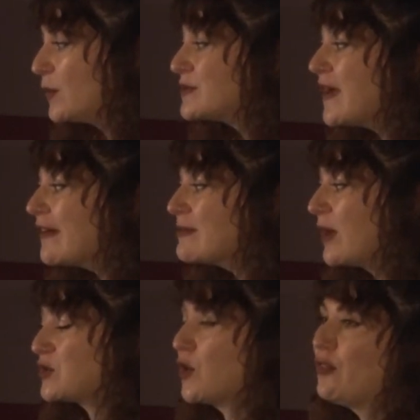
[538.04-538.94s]
was very
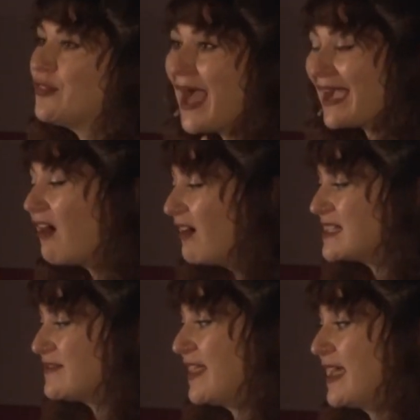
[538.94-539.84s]
much on that
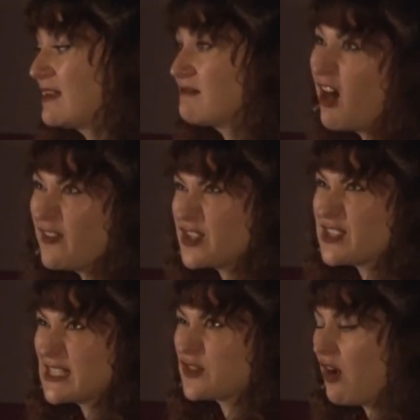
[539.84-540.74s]
kind of thing I've
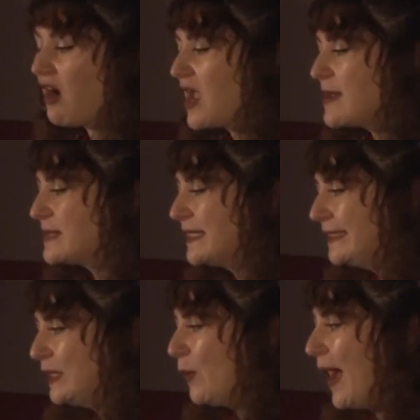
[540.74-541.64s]
just described,
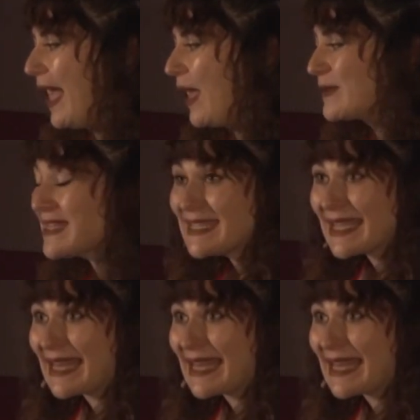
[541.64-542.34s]
where we take a